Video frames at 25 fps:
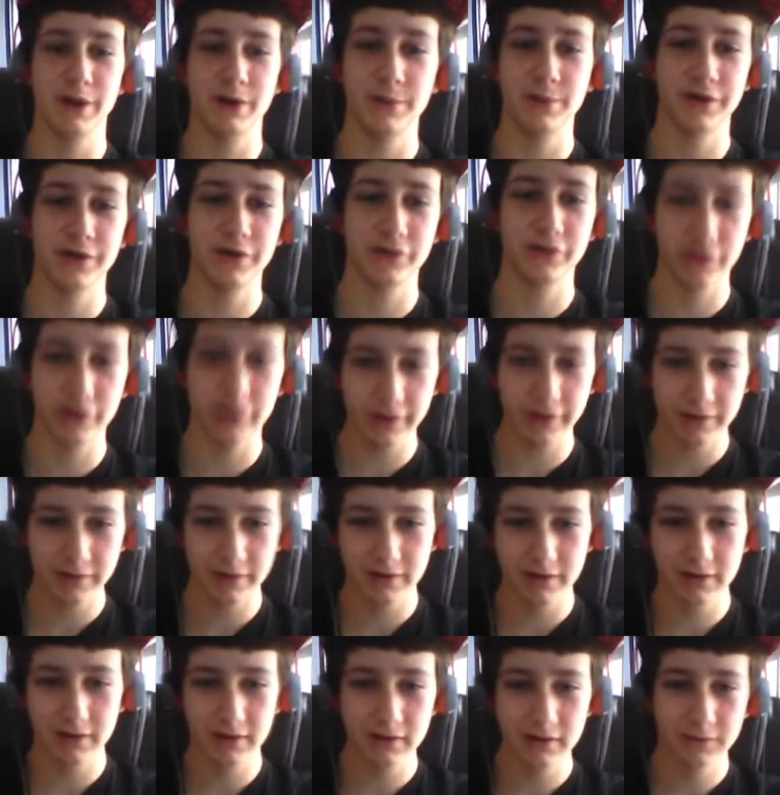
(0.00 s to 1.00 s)
Apparently,
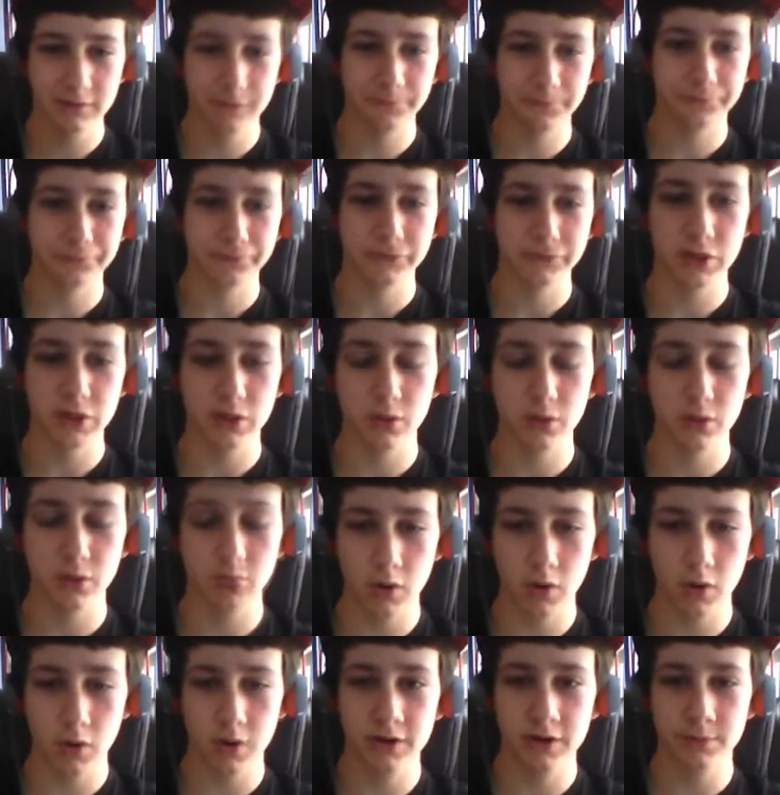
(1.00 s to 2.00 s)

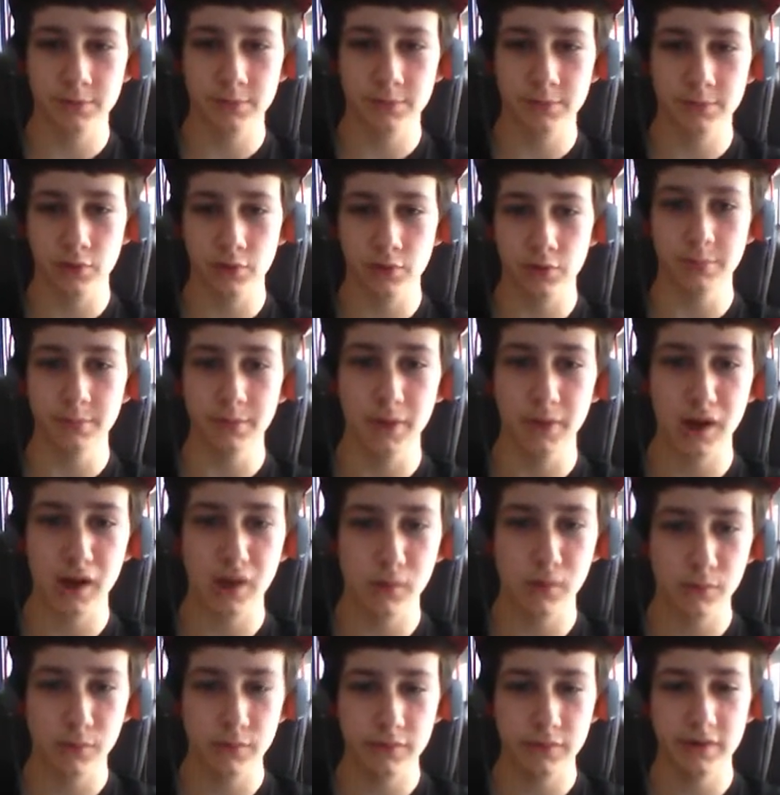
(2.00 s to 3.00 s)
water
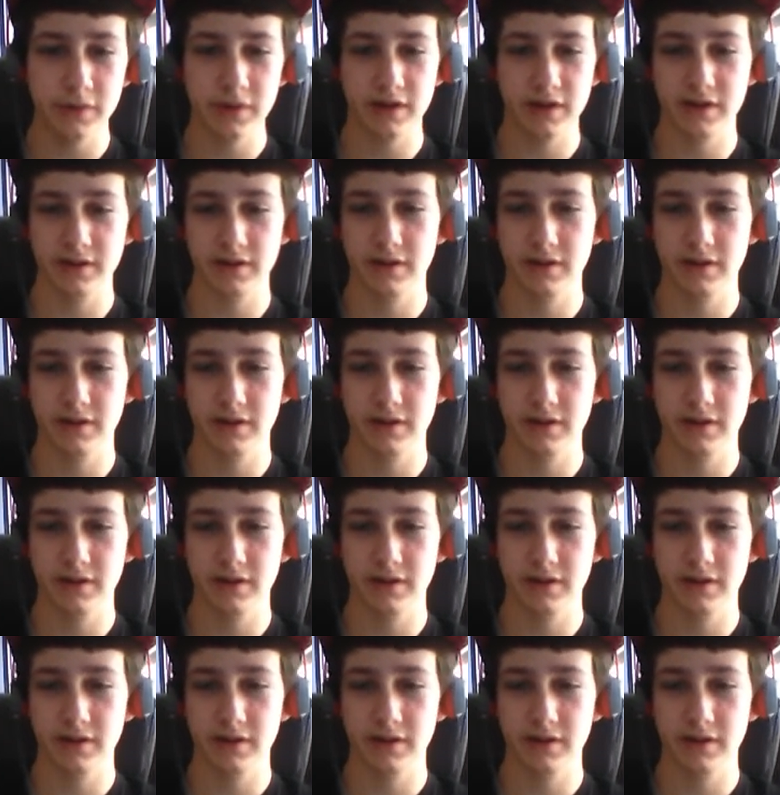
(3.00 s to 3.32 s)
Pokemon.